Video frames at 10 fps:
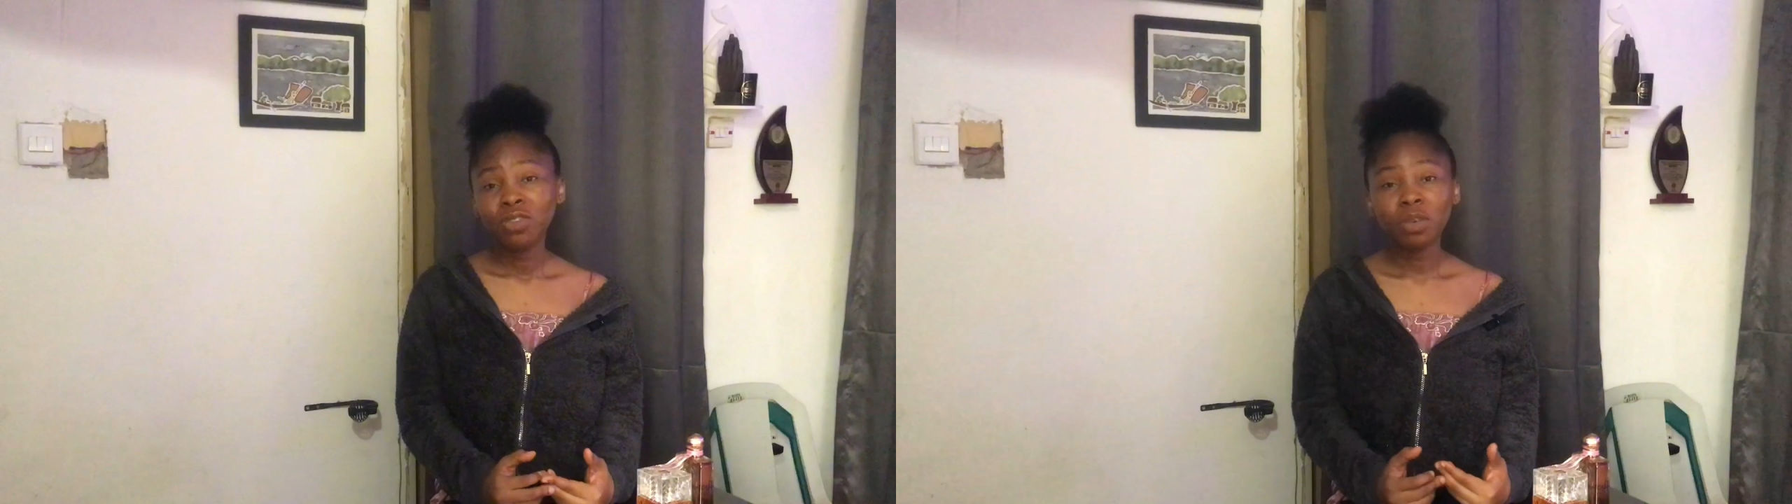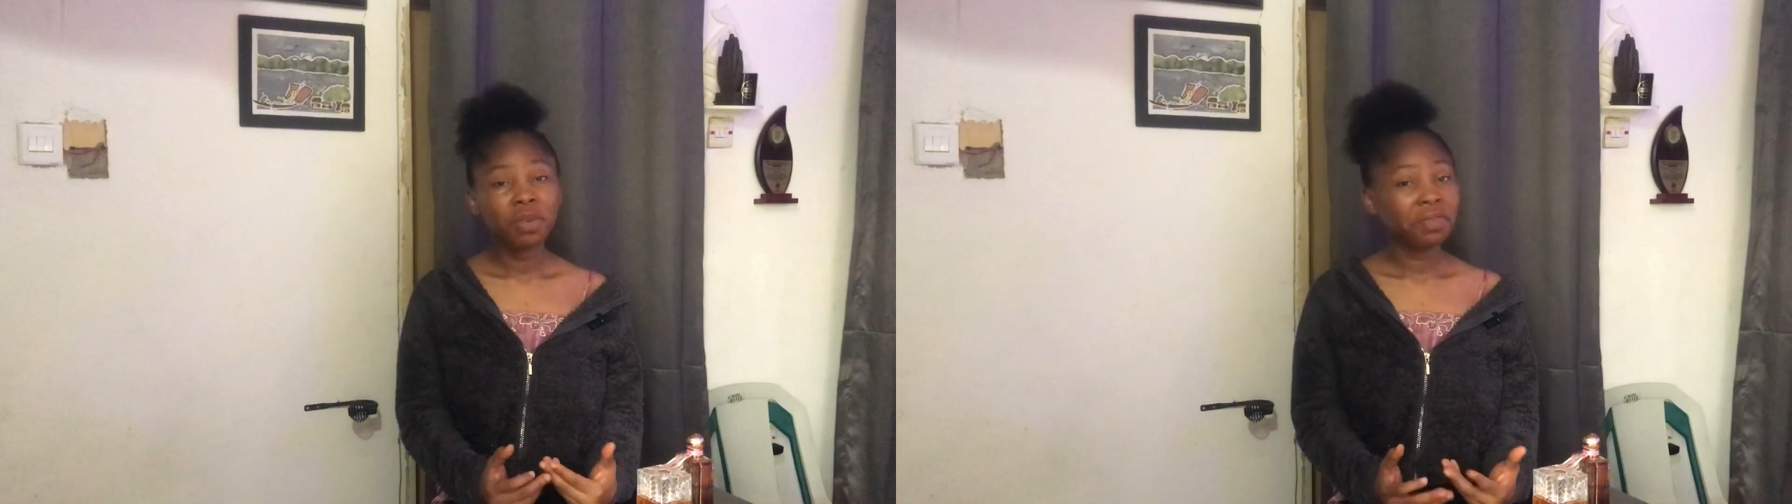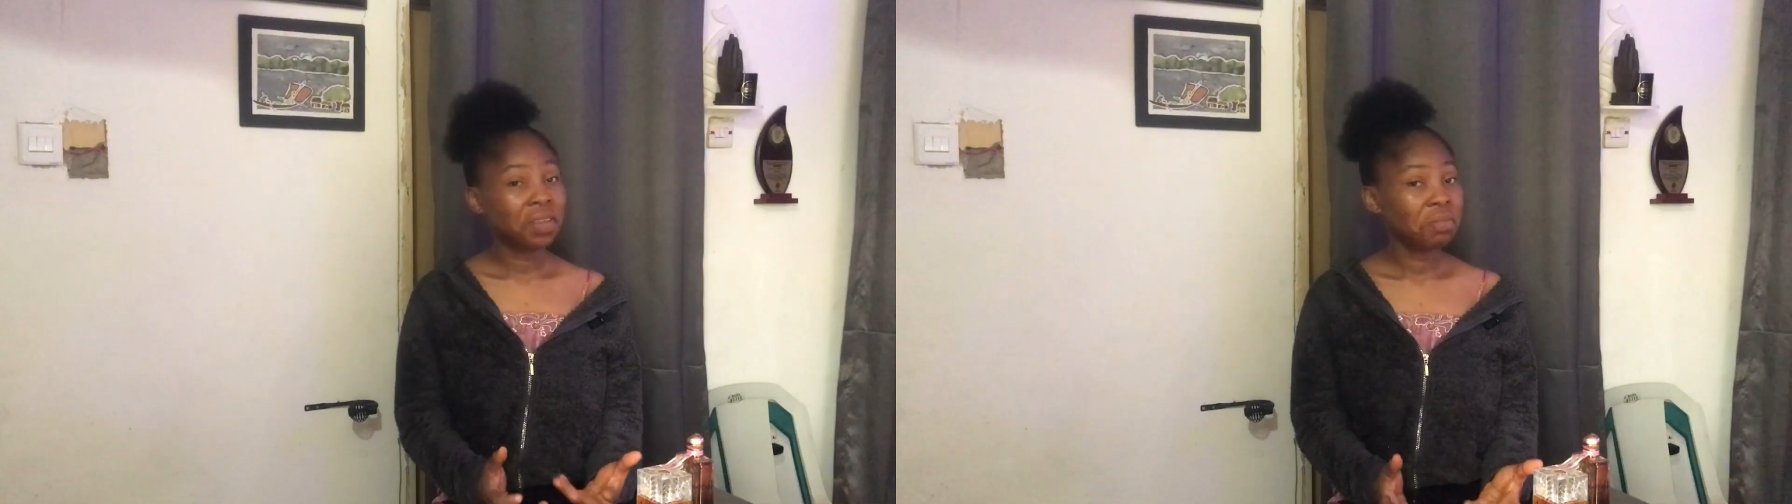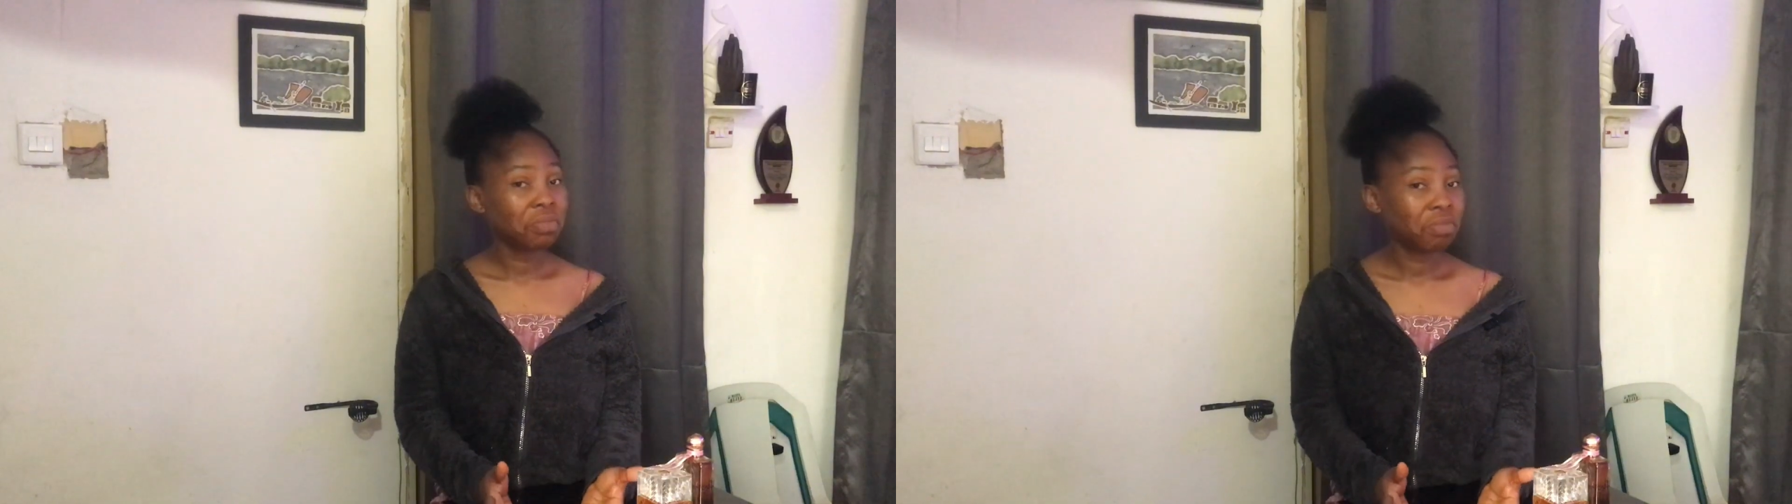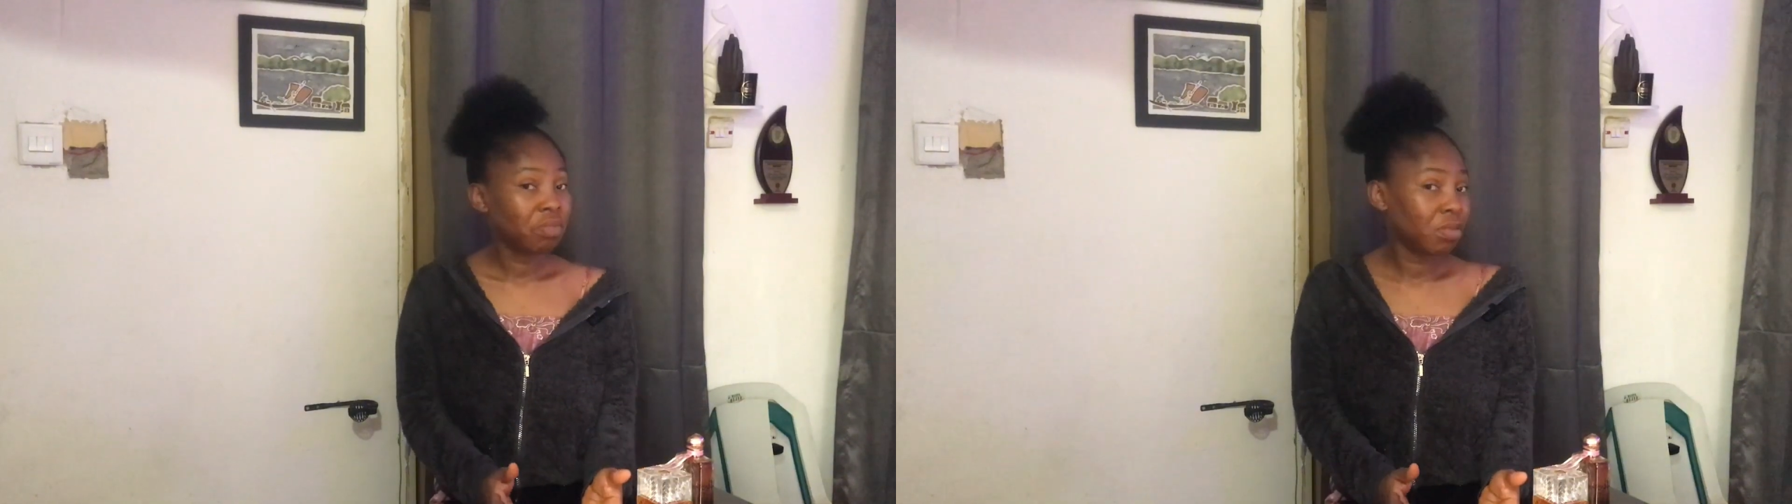Some of
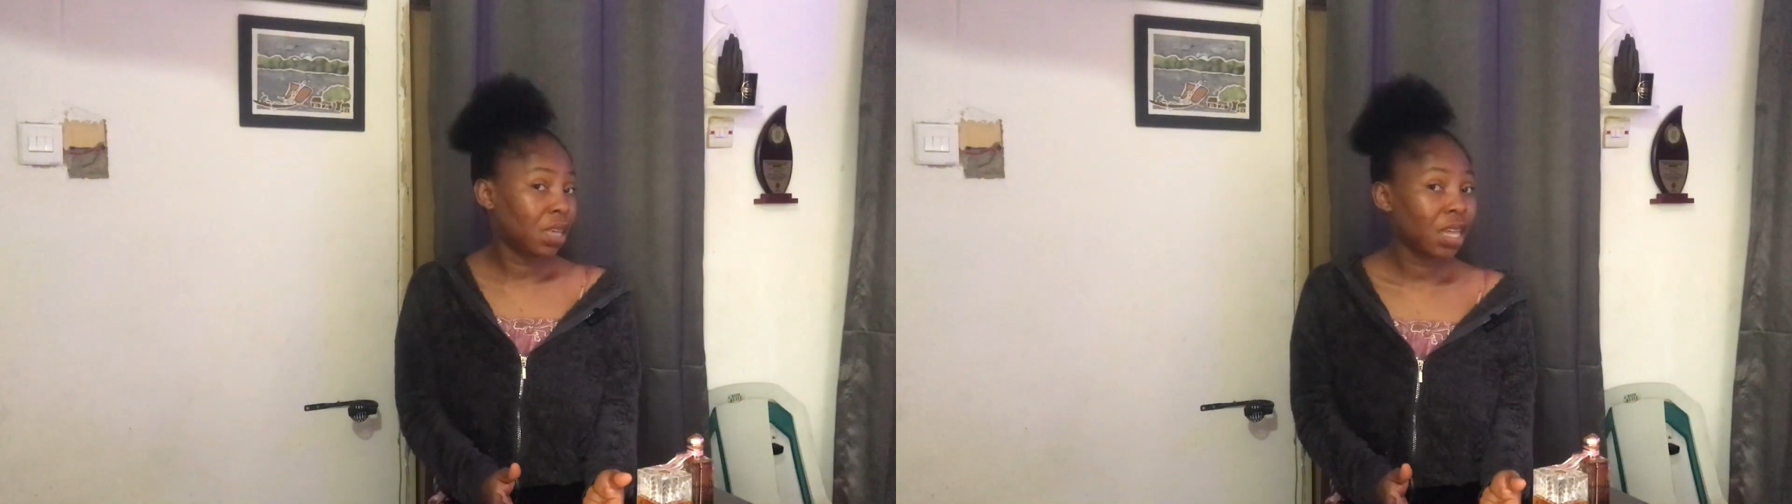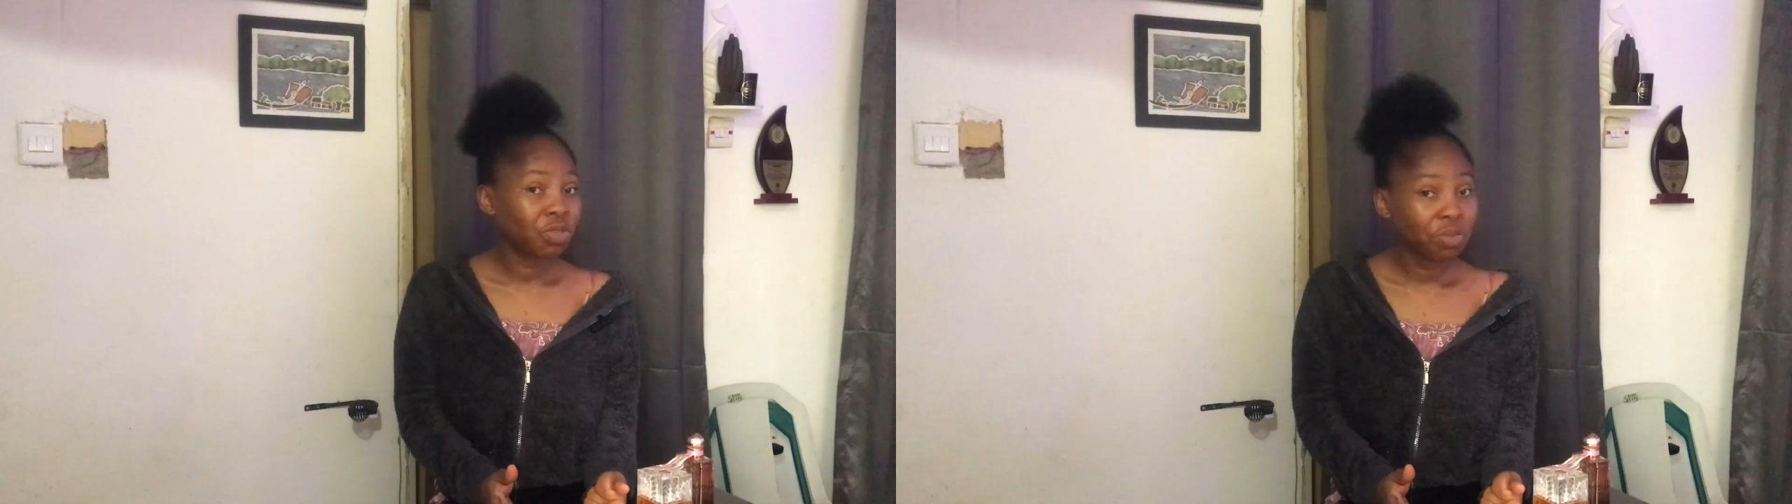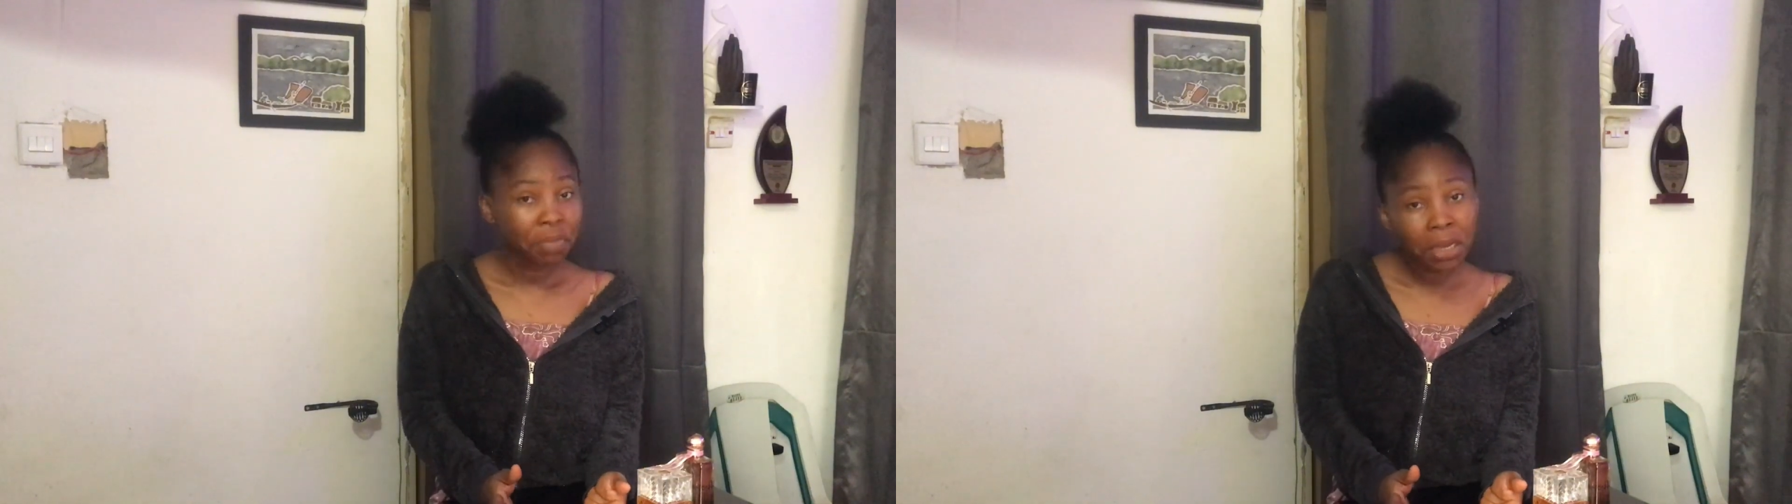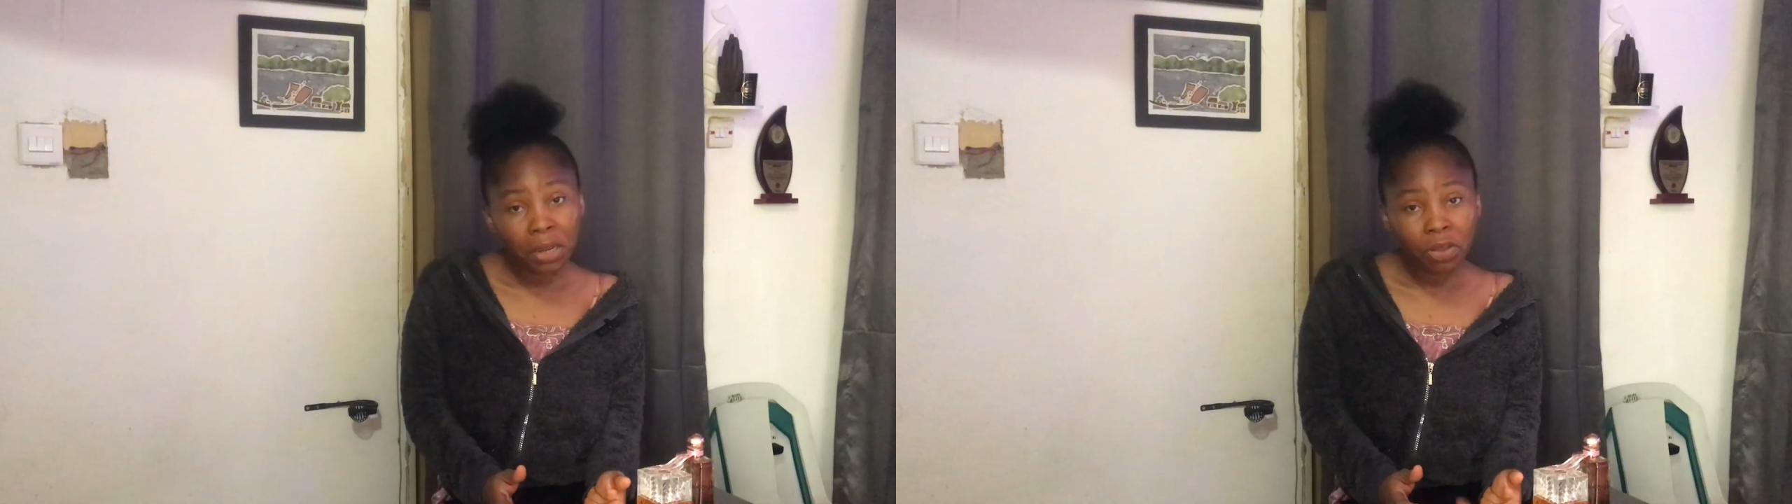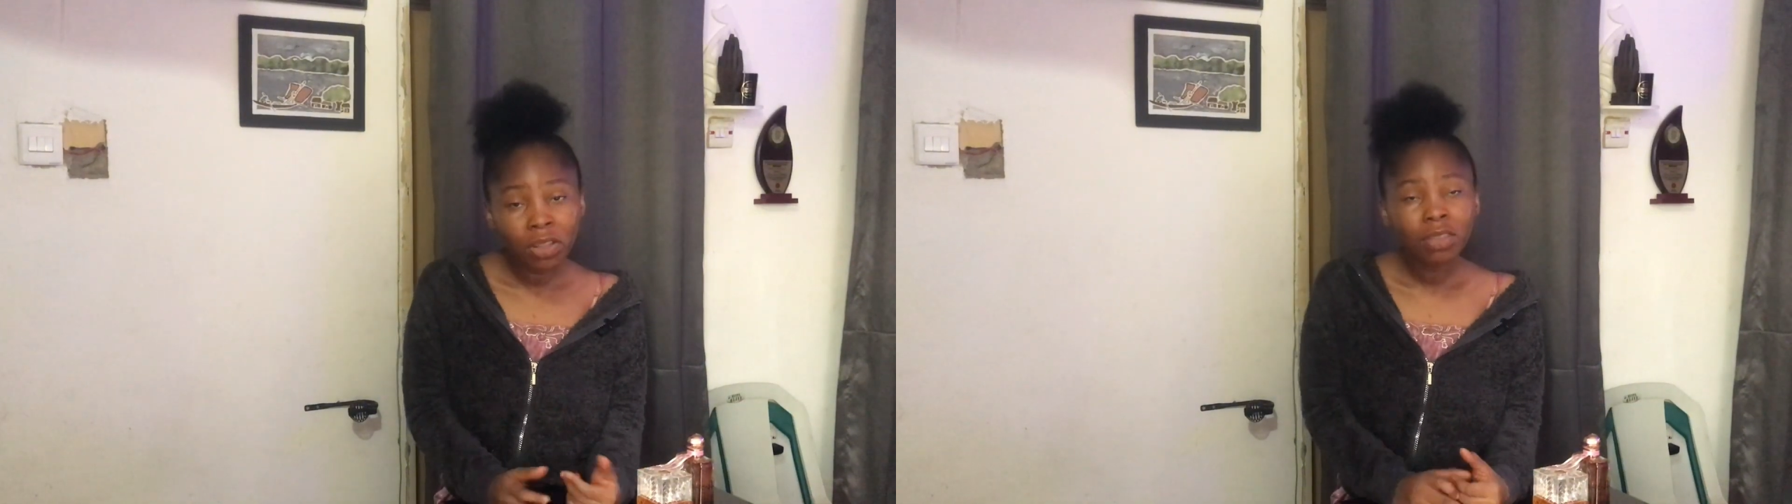them get to
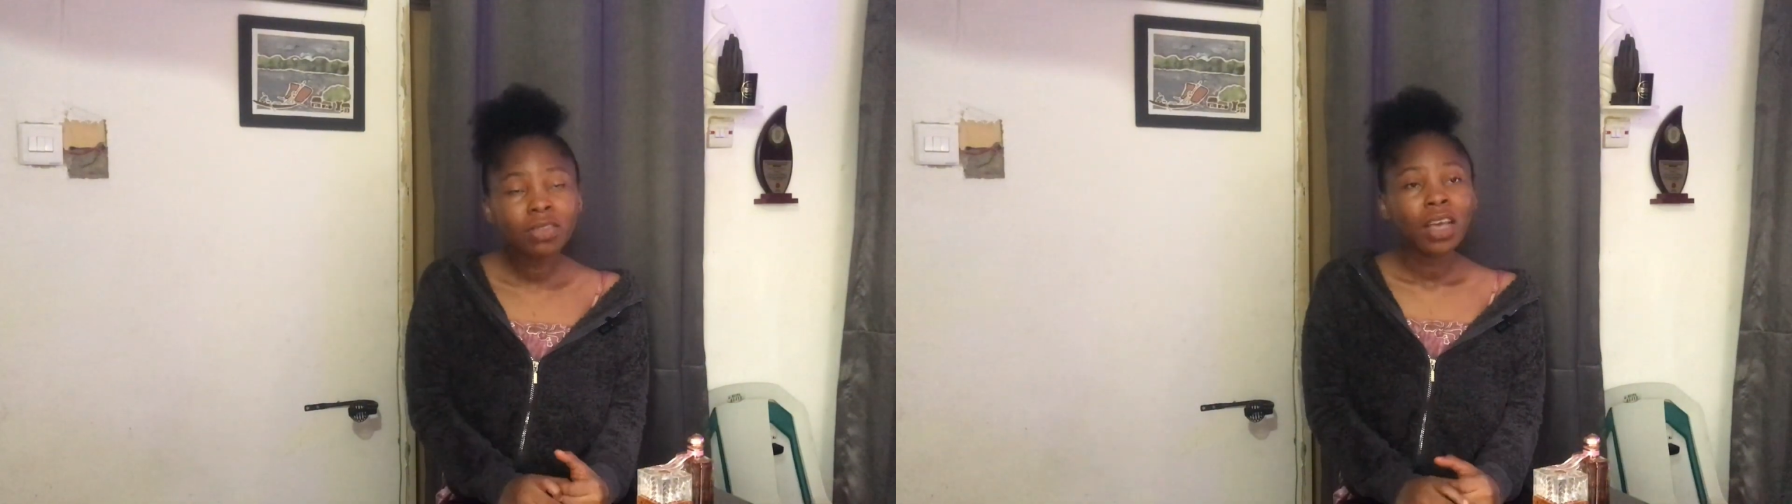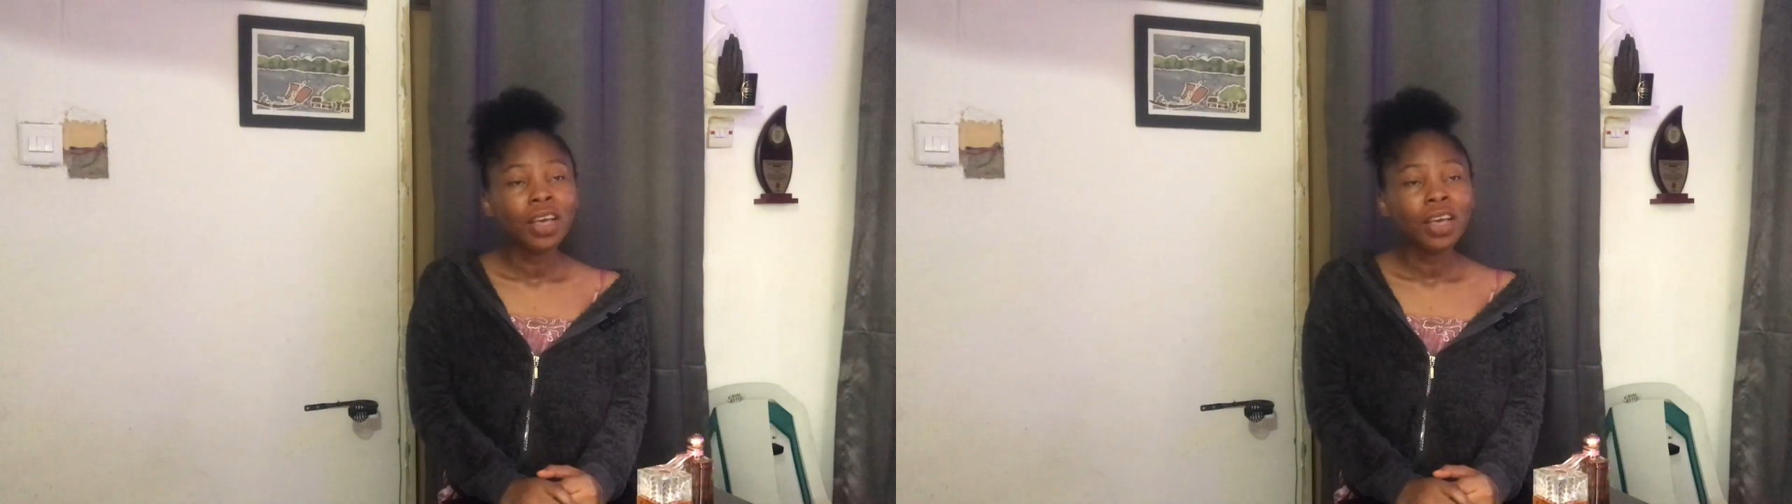millions.